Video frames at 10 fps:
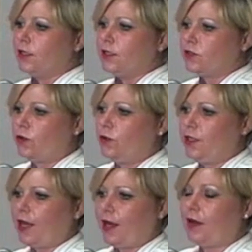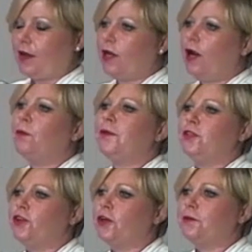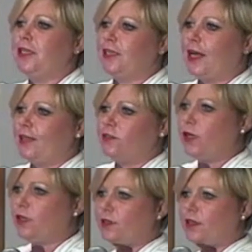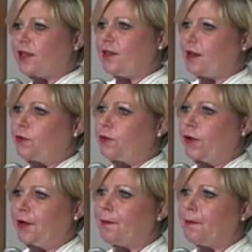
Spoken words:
So yeah, that would help in determining that as well at that point.